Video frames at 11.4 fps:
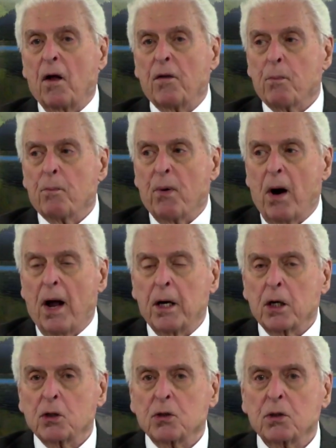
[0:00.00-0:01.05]
other
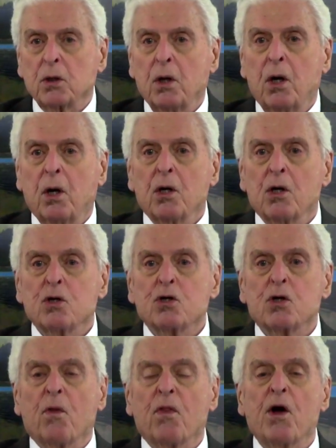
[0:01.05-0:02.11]
products
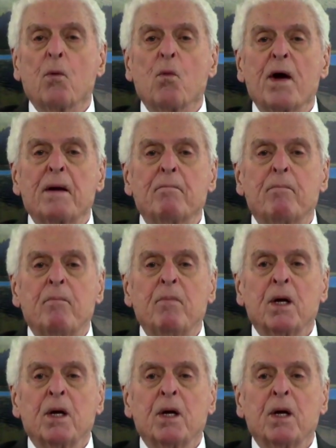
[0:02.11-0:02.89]
so that when